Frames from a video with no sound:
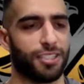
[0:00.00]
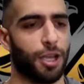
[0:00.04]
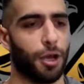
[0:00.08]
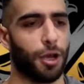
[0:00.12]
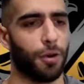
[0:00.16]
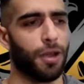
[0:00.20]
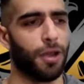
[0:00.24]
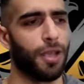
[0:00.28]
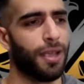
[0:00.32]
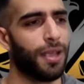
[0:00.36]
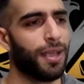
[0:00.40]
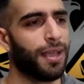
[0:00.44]

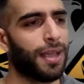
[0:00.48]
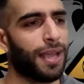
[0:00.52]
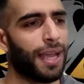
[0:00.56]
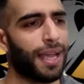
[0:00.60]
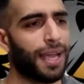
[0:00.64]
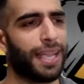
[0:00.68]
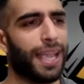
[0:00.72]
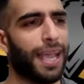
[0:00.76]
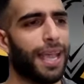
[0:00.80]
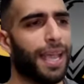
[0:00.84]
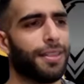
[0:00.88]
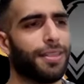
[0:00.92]
So
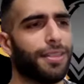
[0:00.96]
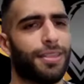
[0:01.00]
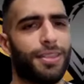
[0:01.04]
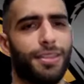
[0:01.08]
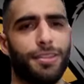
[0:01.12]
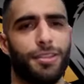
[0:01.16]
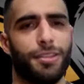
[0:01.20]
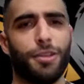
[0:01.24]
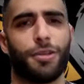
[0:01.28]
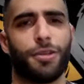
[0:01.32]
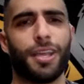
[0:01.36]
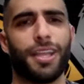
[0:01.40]
again,
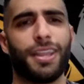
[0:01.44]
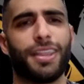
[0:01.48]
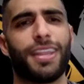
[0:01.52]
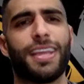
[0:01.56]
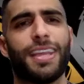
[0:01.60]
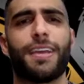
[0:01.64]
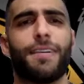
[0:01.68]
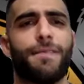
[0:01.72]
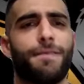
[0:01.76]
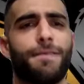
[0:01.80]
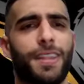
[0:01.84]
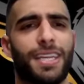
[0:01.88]
you can
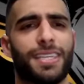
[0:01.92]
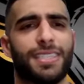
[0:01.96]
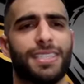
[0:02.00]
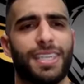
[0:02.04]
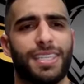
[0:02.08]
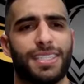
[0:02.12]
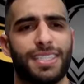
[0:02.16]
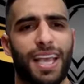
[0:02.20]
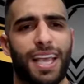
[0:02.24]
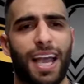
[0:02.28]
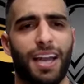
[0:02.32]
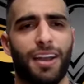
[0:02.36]
think of this
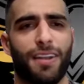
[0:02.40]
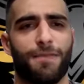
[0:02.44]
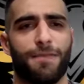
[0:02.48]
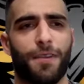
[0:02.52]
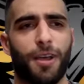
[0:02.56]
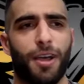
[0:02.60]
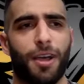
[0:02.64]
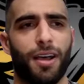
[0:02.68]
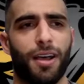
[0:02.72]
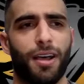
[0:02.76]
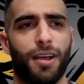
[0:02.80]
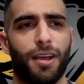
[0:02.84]
as kind of a
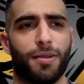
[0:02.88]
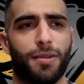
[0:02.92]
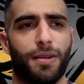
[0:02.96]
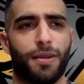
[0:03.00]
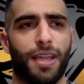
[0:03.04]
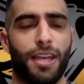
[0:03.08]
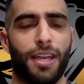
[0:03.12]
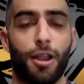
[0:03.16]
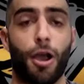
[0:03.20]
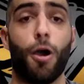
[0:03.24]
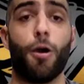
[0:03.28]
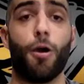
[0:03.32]
uh,
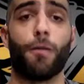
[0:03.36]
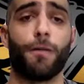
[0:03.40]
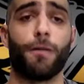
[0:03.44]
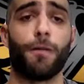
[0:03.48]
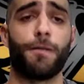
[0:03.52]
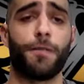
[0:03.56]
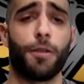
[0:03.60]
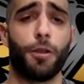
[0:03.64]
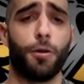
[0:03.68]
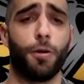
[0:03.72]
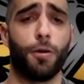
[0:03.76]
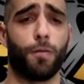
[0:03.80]
an
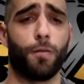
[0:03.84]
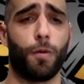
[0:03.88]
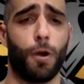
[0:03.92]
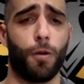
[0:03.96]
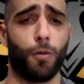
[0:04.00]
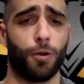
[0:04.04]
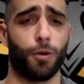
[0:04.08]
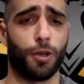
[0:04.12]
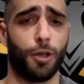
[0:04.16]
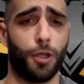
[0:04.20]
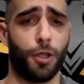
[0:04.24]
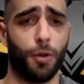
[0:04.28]
overview of
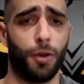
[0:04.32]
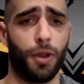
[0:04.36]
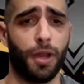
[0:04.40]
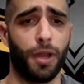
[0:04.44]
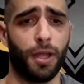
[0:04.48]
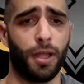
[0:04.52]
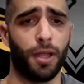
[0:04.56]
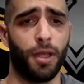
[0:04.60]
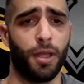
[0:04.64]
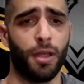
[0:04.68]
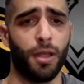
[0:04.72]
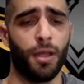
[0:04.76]
what we're
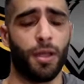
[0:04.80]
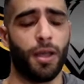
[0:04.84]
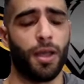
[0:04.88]
doing,